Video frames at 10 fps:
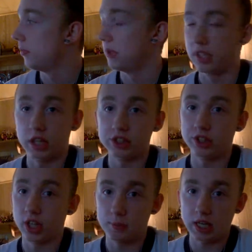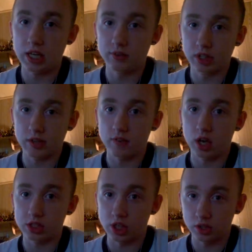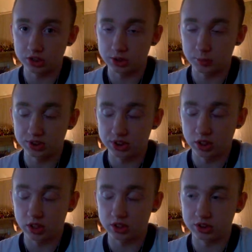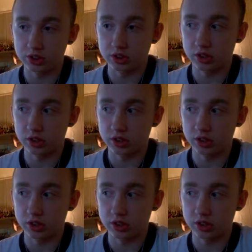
Because you're going to be able to give younger superstars